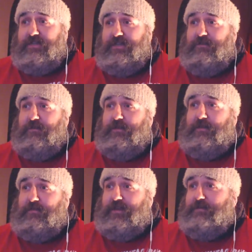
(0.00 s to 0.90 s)
and you don't
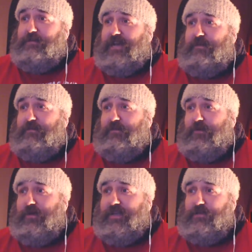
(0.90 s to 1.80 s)
thumbs up, he's coming
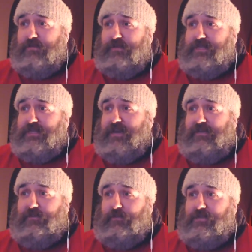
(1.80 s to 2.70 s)
for you. That's where he is
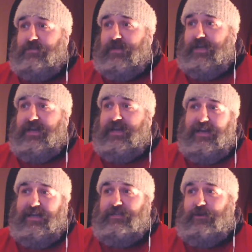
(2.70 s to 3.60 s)
now. That's why he's not here.
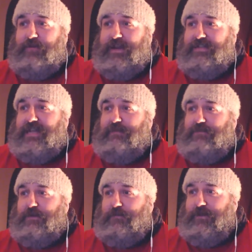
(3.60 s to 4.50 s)
He's gone around to
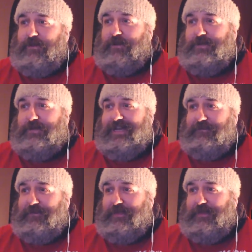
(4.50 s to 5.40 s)
slap someone who
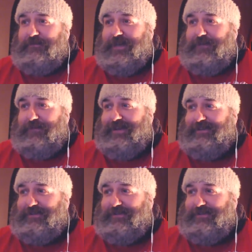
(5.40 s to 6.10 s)
didn't give a thumbs up last